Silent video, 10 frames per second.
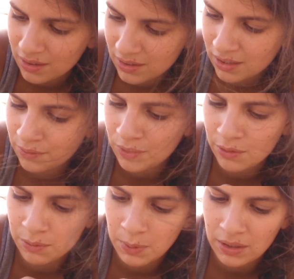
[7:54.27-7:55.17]
the
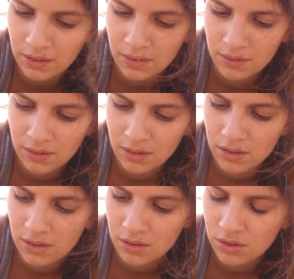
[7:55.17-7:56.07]
environment,
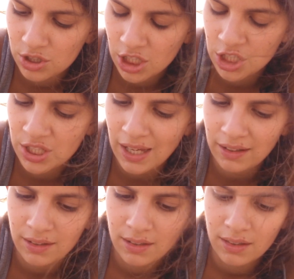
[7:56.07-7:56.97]
to change that,